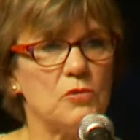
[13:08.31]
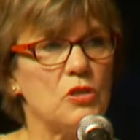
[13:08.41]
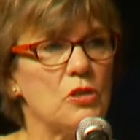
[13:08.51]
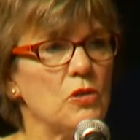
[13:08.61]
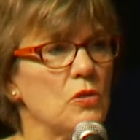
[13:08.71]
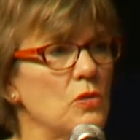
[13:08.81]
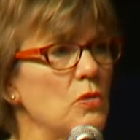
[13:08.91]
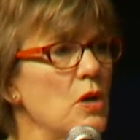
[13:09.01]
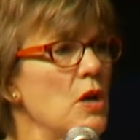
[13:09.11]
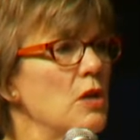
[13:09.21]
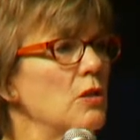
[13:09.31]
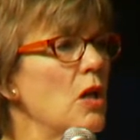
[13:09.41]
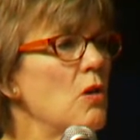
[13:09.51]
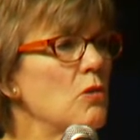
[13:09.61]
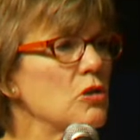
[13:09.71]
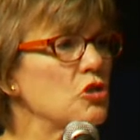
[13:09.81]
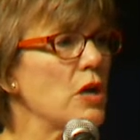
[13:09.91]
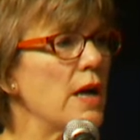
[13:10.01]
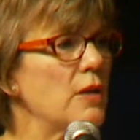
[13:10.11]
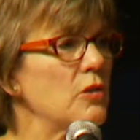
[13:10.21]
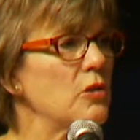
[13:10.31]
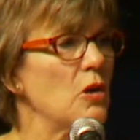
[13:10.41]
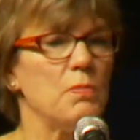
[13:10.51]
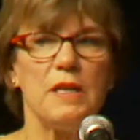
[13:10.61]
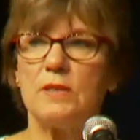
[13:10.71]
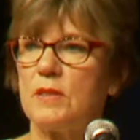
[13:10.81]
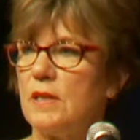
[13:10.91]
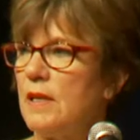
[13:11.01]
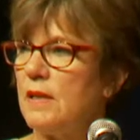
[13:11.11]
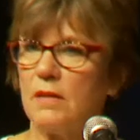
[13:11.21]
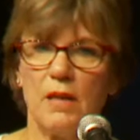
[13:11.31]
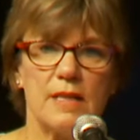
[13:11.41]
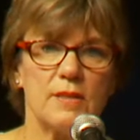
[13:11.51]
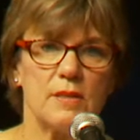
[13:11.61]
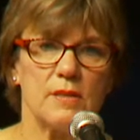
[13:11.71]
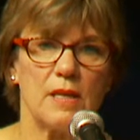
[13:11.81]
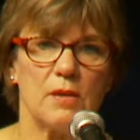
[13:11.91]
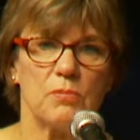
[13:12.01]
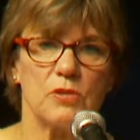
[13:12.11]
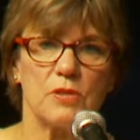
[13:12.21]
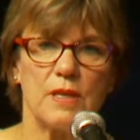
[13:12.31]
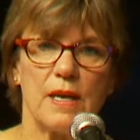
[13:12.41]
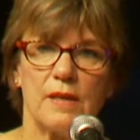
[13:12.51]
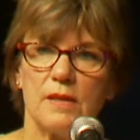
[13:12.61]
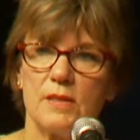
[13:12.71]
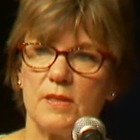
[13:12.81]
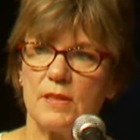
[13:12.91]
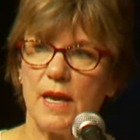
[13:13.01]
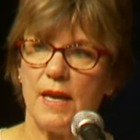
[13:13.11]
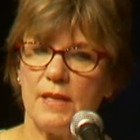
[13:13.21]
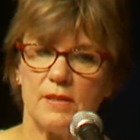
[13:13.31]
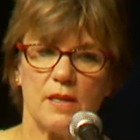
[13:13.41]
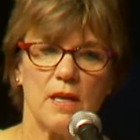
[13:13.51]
to lower childhood obesity to less than 10% in the state